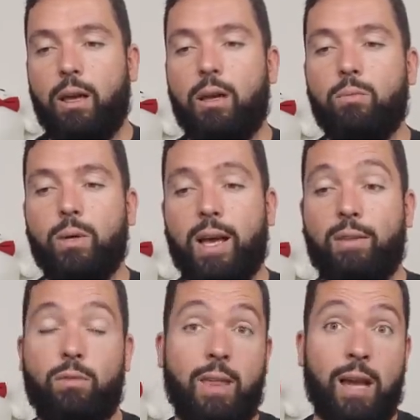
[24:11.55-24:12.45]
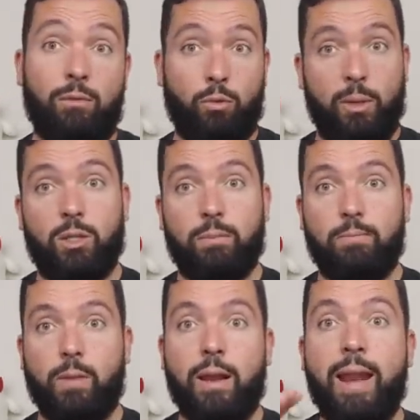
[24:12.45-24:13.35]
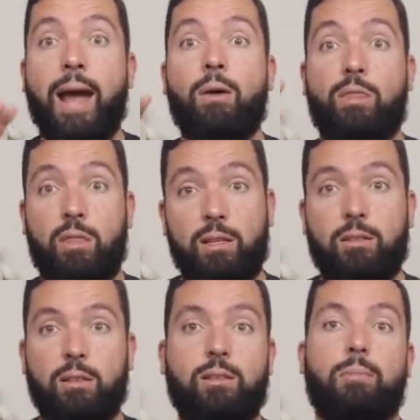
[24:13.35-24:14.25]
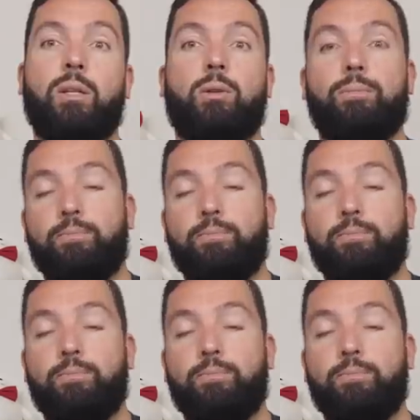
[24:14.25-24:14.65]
and we have that information. Now this is a module.